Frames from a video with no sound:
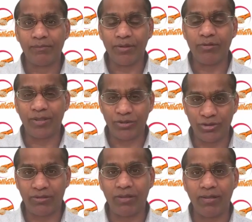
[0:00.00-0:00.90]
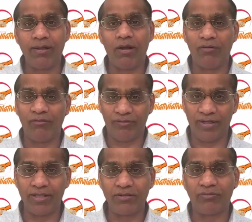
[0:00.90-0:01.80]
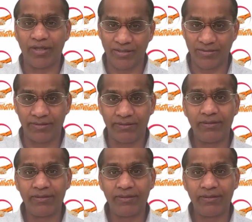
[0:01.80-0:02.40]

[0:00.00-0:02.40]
but you mentioned last stage of cancer.